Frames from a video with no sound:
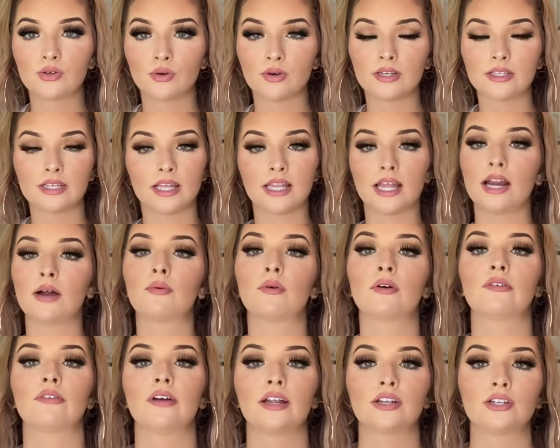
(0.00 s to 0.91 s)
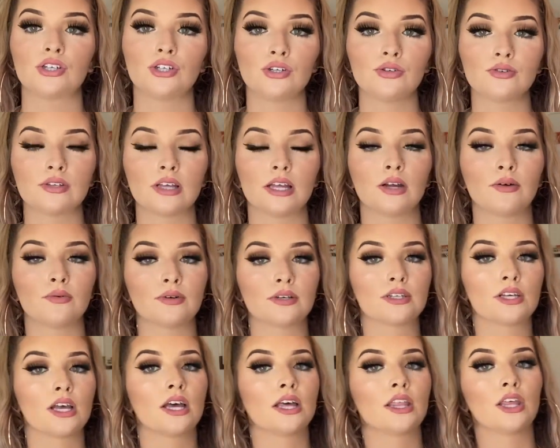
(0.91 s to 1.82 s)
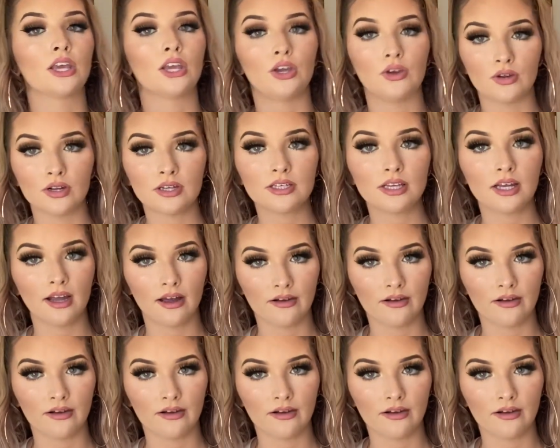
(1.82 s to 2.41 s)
shorts and then I wore red shoes and it was the cutest thing